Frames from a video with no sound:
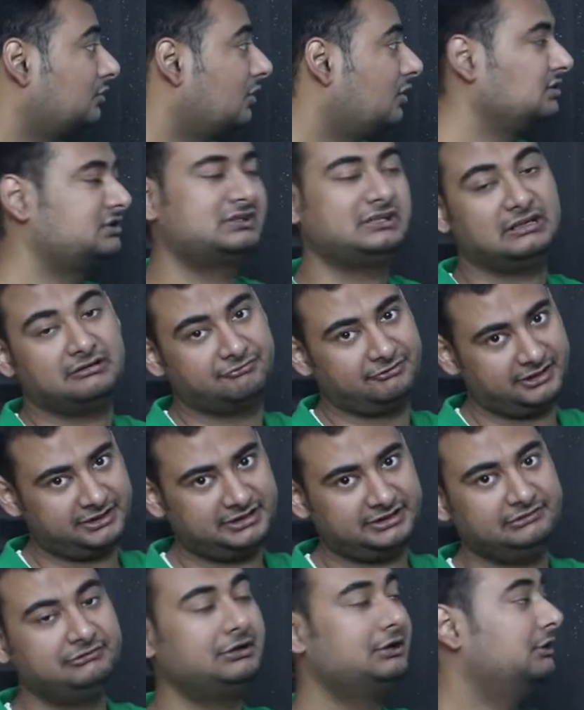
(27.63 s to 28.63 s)
cost
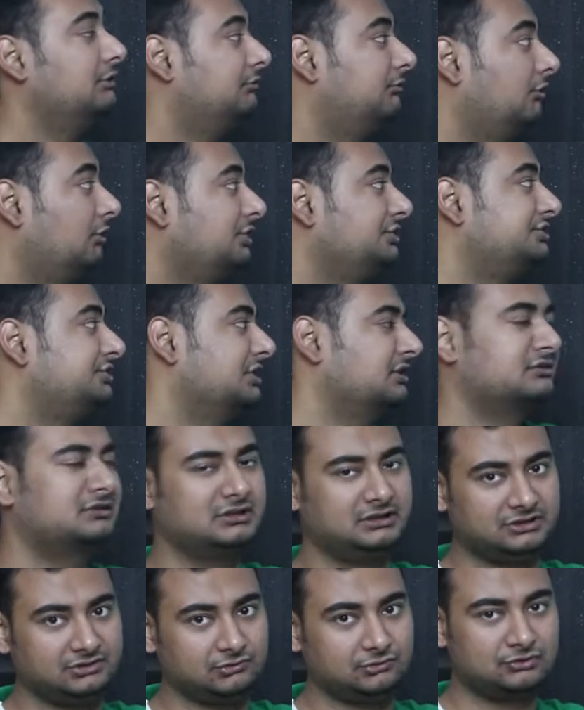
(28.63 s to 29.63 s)
effective for
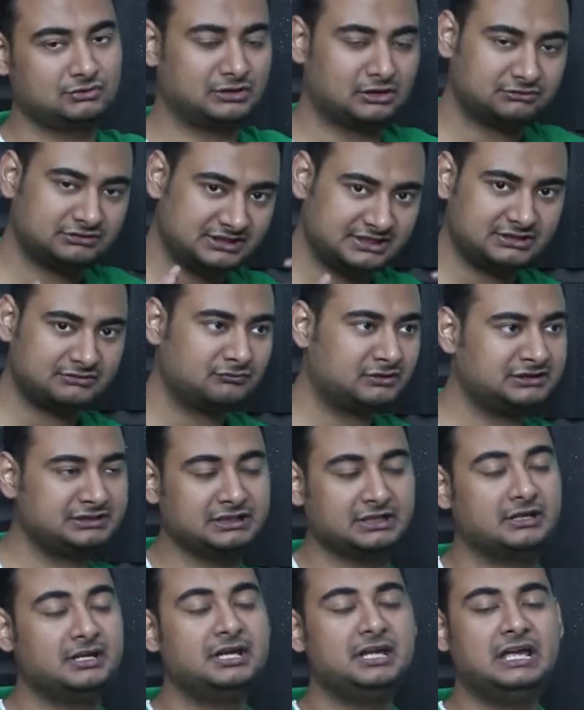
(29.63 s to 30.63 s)
general use. Now, this is one
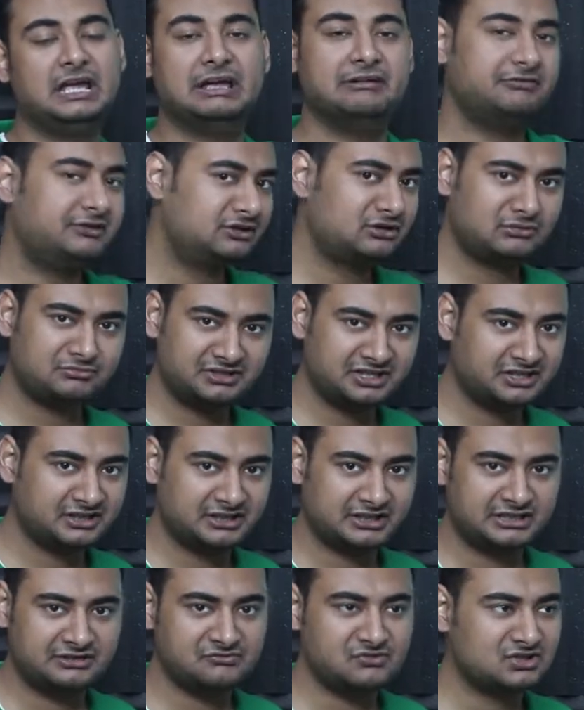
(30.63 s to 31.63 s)
thing. Every Tom, Dick and
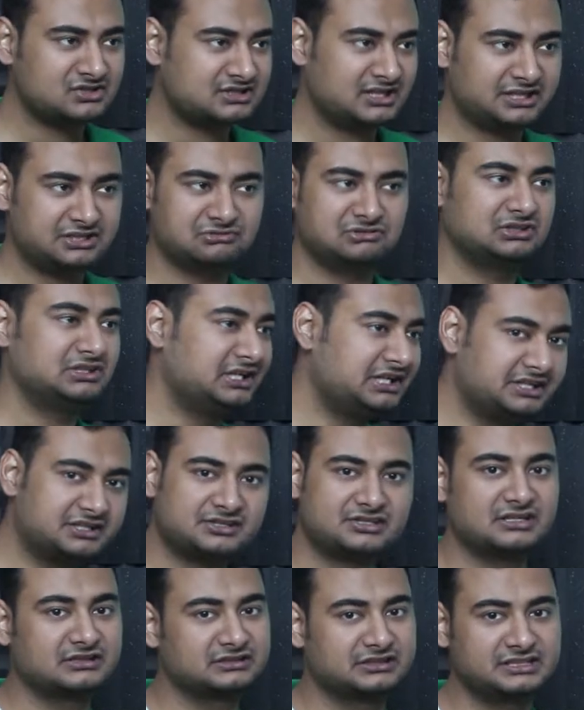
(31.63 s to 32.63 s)
Harry wants, like, you know, the
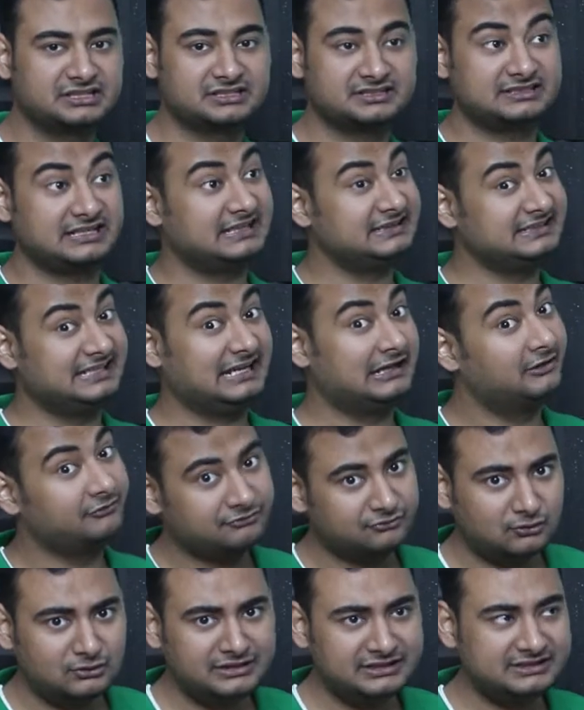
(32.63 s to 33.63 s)
latest and greatest. Can they
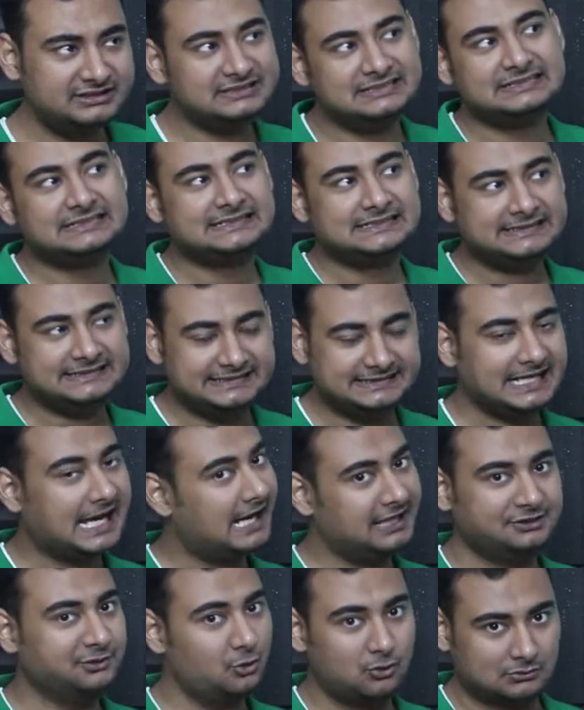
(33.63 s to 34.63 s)
afford it?
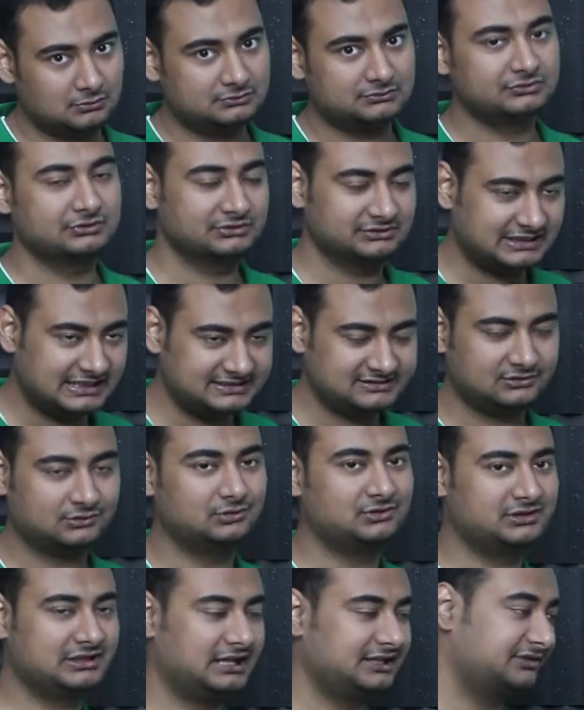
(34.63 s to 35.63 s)
Yeah, no. So that's the
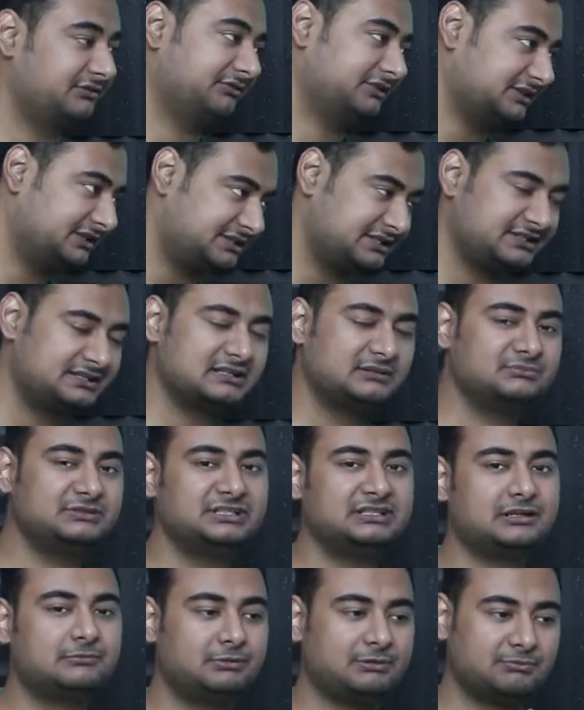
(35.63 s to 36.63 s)
whole reality. This is
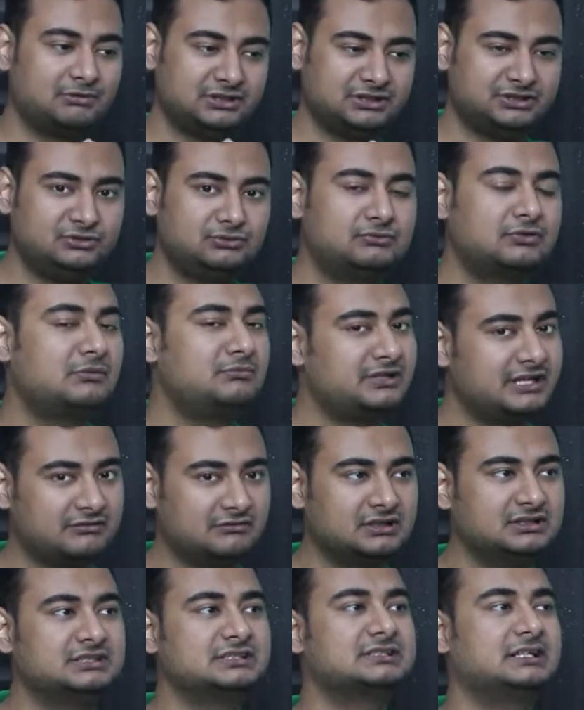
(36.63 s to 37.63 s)
something that people knew from day
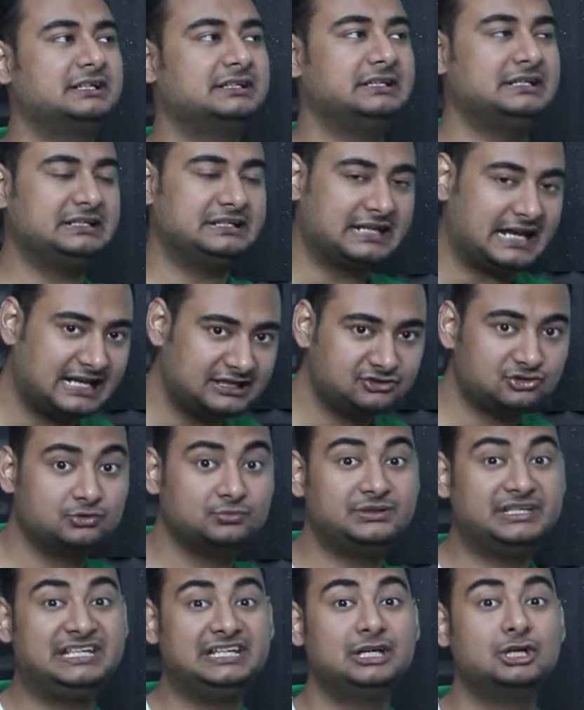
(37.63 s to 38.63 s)
one. It's like, it has to
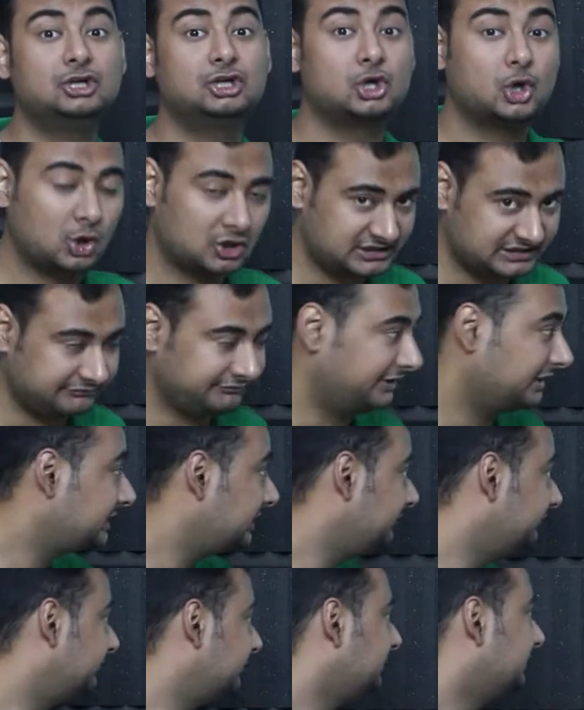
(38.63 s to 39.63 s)
be cost
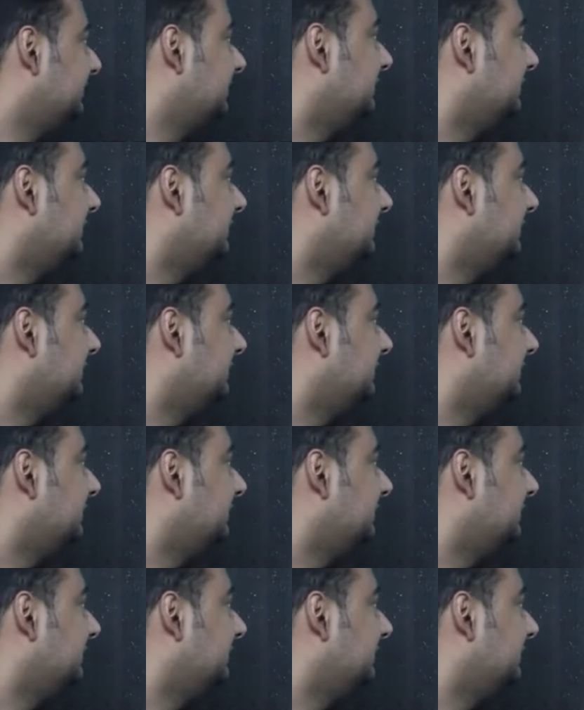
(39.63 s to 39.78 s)
effective.